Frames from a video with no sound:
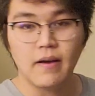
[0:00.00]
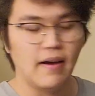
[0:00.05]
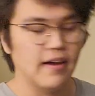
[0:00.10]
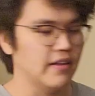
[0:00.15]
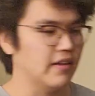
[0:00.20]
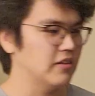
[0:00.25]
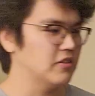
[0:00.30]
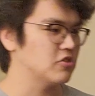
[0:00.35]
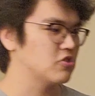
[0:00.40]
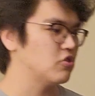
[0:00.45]

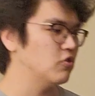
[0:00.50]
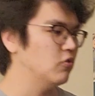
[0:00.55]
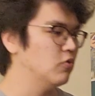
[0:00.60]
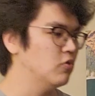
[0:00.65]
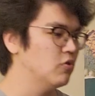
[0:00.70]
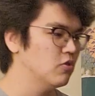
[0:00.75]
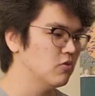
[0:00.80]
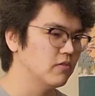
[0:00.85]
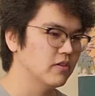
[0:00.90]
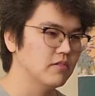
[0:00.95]
I just
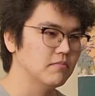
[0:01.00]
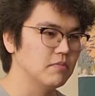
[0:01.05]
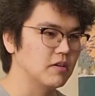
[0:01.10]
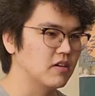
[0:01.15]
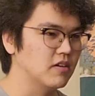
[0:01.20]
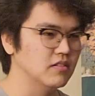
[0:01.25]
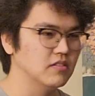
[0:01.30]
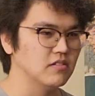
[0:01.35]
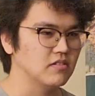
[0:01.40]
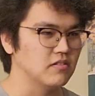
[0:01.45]
knew it
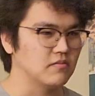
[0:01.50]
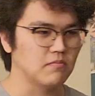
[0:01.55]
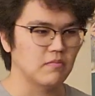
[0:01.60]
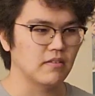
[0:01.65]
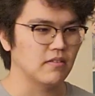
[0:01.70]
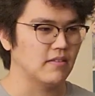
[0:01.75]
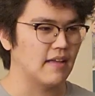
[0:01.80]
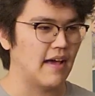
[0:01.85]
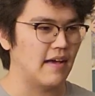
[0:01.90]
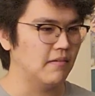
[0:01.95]
because
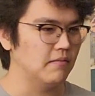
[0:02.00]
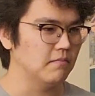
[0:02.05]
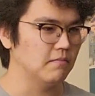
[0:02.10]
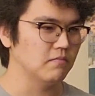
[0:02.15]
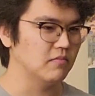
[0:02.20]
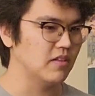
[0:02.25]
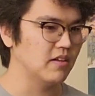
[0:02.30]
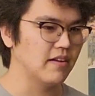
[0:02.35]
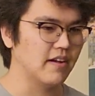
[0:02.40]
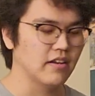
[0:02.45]

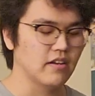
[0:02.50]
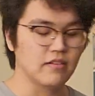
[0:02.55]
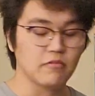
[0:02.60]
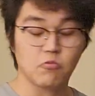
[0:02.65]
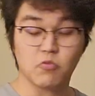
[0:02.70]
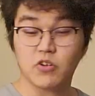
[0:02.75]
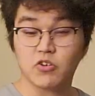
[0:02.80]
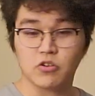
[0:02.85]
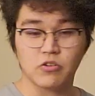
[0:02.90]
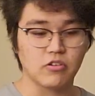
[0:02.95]
the night it
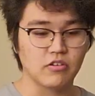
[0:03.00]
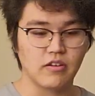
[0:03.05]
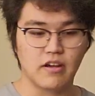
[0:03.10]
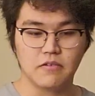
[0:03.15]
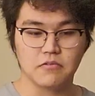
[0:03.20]
returned,